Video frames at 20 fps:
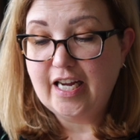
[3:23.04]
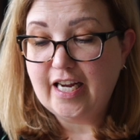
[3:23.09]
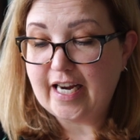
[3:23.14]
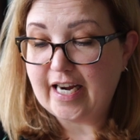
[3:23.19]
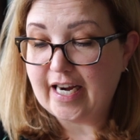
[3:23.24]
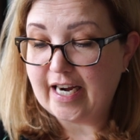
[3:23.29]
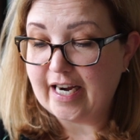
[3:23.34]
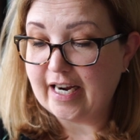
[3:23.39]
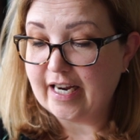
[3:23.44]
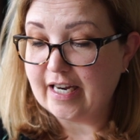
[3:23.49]

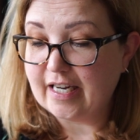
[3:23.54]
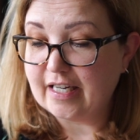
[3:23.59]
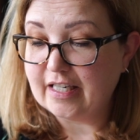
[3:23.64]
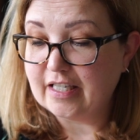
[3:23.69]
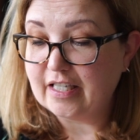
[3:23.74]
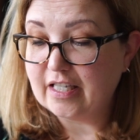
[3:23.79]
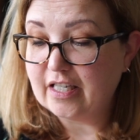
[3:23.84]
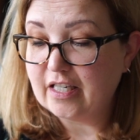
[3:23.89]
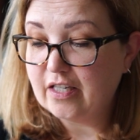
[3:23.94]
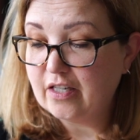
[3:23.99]

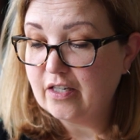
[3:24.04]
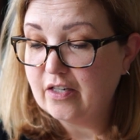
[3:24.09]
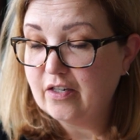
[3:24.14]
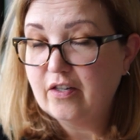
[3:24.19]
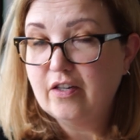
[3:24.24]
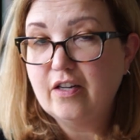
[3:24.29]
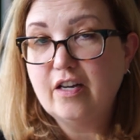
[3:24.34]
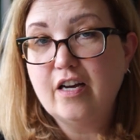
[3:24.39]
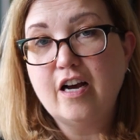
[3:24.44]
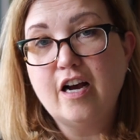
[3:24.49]
and
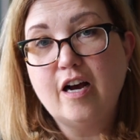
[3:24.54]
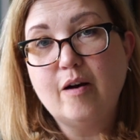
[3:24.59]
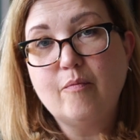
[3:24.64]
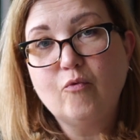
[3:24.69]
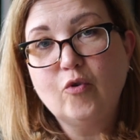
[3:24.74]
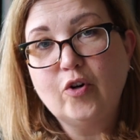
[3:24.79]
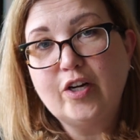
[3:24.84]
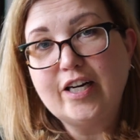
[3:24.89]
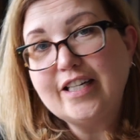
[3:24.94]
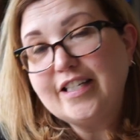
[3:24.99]

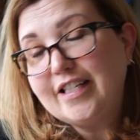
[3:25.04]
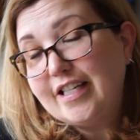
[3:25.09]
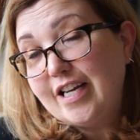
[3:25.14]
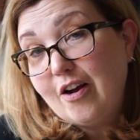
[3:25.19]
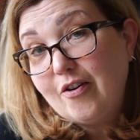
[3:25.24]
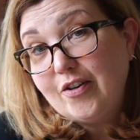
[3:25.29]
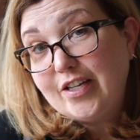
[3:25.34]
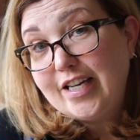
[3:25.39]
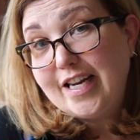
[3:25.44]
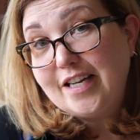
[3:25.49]
we're gonna see
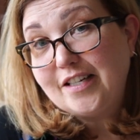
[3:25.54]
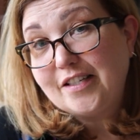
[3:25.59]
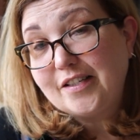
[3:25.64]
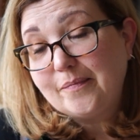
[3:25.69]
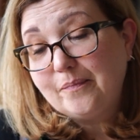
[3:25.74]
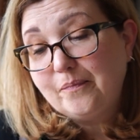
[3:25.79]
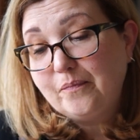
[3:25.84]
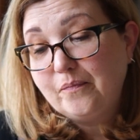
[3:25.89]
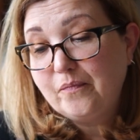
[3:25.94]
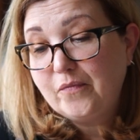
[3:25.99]
how it tastes.
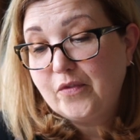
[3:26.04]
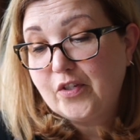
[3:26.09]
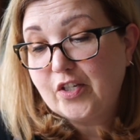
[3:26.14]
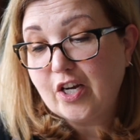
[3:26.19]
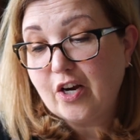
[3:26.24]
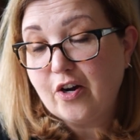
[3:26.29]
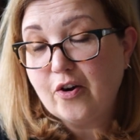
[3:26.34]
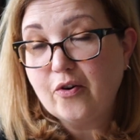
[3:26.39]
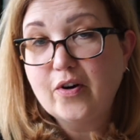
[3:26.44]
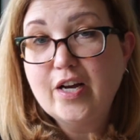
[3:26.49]

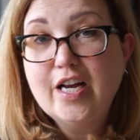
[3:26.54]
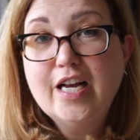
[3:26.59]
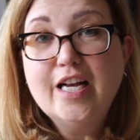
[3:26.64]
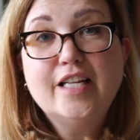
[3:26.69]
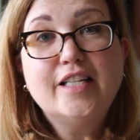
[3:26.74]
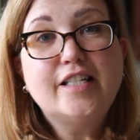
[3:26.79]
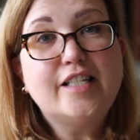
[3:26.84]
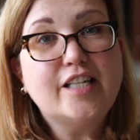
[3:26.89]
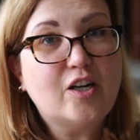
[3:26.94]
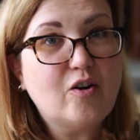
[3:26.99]
So
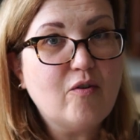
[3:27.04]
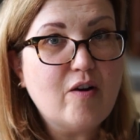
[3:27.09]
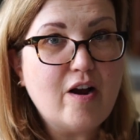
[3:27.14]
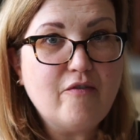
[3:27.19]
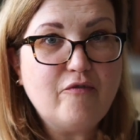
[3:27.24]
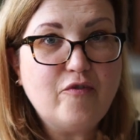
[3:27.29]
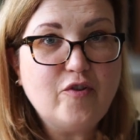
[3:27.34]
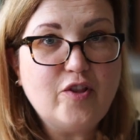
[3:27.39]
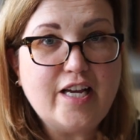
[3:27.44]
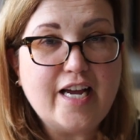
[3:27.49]
stick
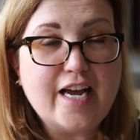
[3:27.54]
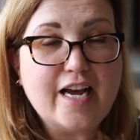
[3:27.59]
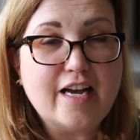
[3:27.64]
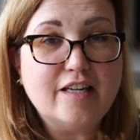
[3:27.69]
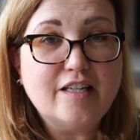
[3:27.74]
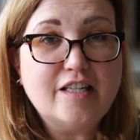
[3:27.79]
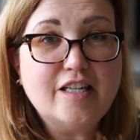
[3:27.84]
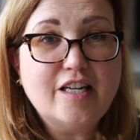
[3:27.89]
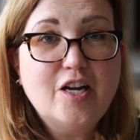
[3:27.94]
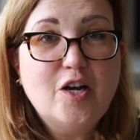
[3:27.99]
around for the
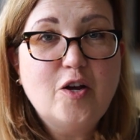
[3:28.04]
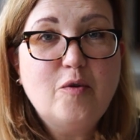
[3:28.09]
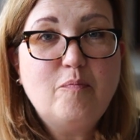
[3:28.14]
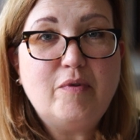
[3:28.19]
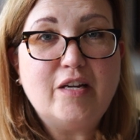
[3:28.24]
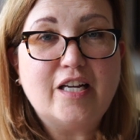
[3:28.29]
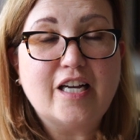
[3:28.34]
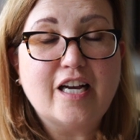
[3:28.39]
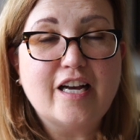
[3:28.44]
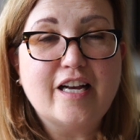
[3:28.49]
end,
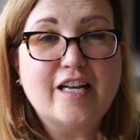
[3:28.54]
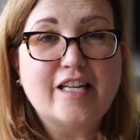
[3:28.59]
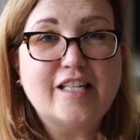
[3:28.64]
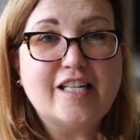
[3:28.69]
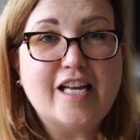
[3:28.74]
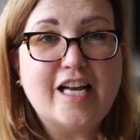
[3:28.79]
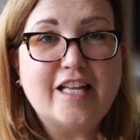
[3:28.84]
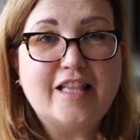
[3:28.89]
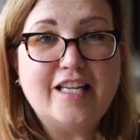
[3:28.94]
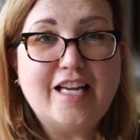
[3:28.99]
because
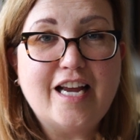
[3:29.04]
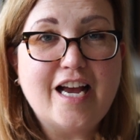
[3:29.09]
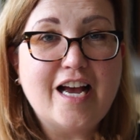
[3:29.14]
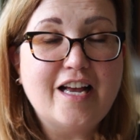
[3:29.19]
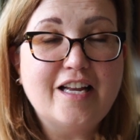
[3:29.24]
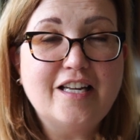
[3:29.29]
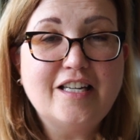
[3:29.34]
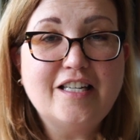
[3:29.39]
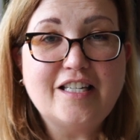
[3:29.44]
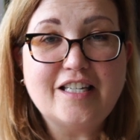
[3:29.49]
at the
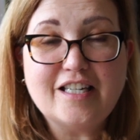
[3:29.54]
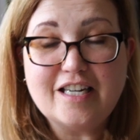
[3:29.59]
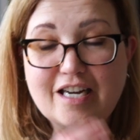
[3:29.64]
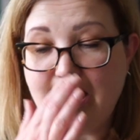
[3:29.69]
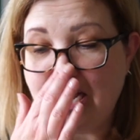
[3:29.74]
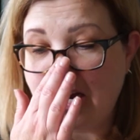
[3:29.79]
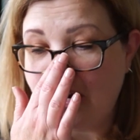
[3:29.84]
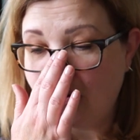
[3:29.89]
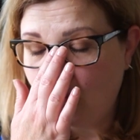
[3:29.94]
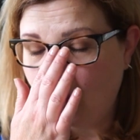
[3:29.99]
end,
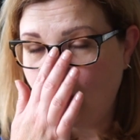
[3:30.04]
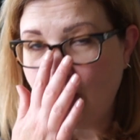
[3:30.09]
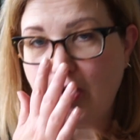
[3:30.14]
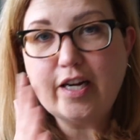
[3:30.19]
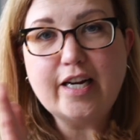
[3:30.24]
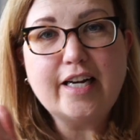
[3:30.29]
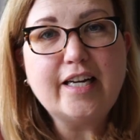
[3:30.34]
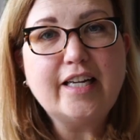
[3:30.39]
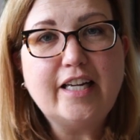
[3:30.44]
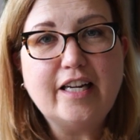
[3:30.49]
we're
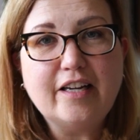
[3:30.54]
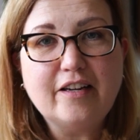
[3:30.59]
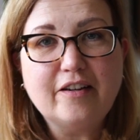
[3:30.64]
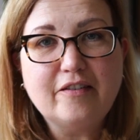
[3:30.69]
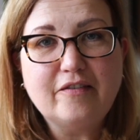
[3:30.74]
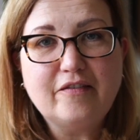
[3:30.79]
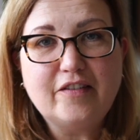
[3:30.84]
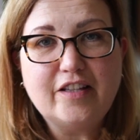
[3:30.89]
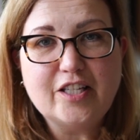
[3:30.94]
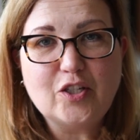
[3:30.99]
gonna
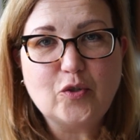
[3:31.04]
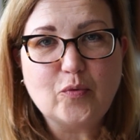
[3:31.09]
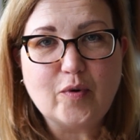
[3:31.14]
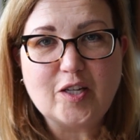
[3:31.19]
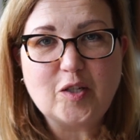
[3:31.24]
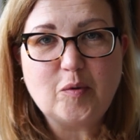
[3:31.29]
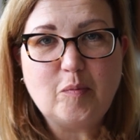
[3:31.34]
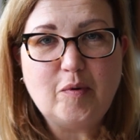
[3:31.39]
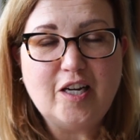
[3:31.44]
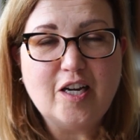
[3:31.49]
give this
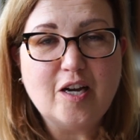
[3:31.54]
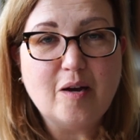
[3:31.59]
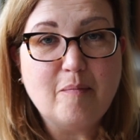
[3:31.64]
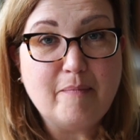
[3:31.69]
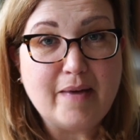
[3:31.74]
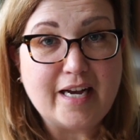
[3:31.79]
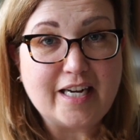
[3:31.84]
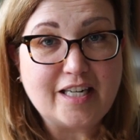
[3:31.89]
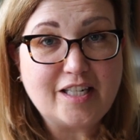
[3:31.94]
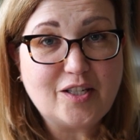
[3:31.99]
recipe a
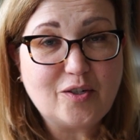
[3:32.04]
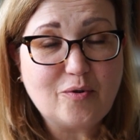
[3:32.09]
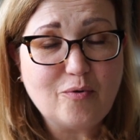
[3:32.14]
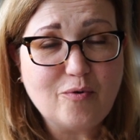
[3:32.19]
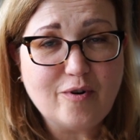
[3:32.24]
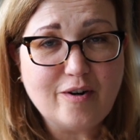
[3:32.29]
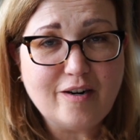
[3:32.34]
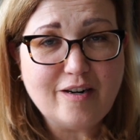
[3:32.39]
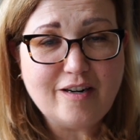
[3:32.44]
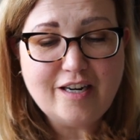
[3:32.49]
Meg
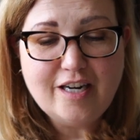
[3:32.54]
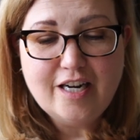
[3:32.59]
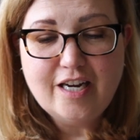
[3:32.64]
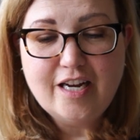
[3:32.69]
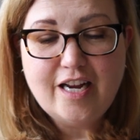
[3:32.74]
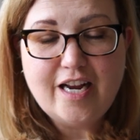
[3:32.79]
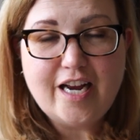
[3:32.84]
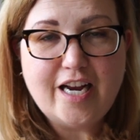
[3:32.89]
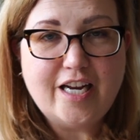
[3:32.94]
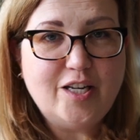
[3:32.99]
score,
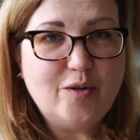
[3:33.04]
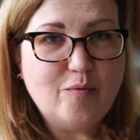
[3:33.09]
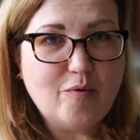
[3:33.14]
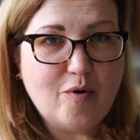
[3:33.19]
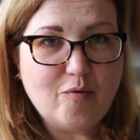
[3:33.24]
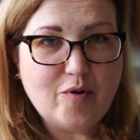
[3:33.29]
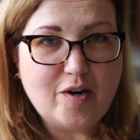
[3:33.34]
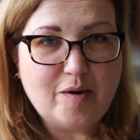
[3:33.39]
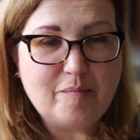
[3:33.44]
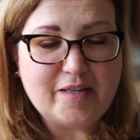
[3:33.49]
and you
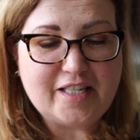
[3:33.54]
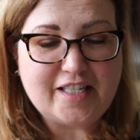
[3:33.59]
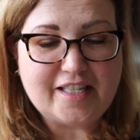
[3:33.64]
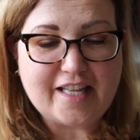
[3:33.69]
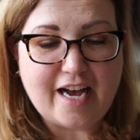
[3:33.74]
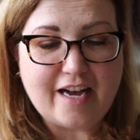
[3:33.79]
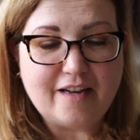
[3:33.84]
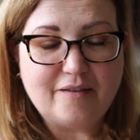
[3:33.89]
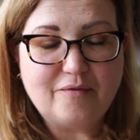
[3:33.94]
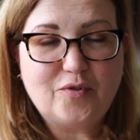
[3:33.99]
won't wanna miss
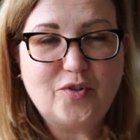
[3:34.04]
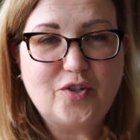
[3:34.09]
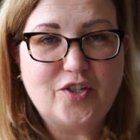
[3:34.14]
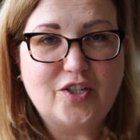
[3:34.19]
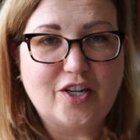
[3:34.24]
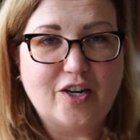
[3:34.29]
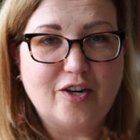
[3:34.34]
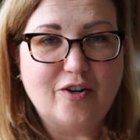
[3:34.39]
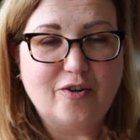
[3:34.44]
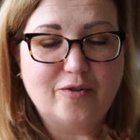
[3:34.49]
that.
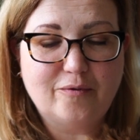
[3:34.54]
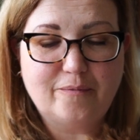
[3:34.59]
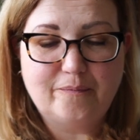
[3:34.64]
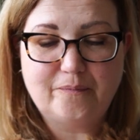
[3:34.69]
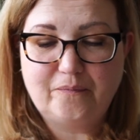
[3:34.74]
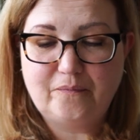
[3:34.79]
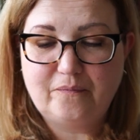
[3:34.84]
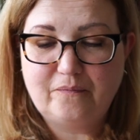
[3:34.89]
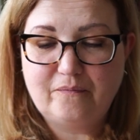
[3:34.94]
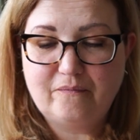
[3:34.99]
So
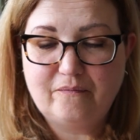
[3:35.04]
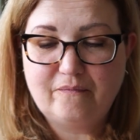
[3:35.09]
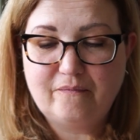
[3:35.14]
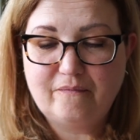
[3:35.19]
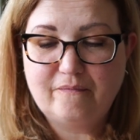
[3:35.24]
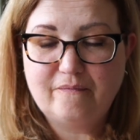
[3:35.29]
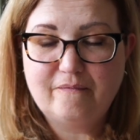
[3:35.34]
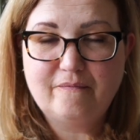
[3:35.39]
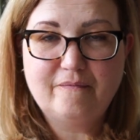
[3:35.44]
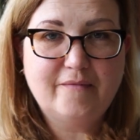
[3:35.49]

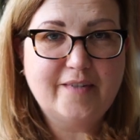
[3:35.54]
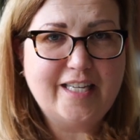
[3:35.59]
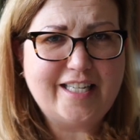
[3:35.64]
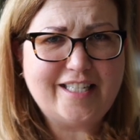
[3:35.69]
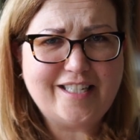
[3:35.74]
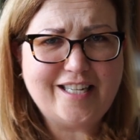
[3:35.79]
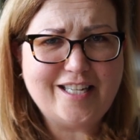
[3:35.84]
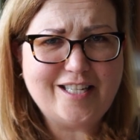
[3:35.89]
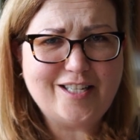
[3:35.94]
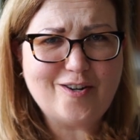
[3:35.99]

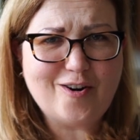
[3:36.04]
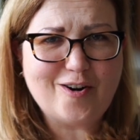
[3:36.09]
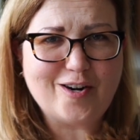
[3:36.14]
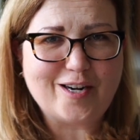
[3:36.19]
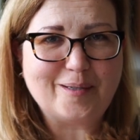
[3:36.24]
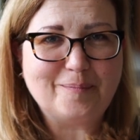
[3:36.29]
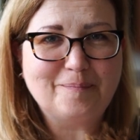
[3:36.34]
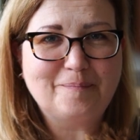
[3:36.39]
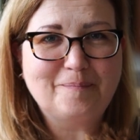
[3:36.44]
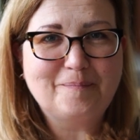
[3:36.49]
let's get
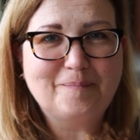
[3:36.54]
started.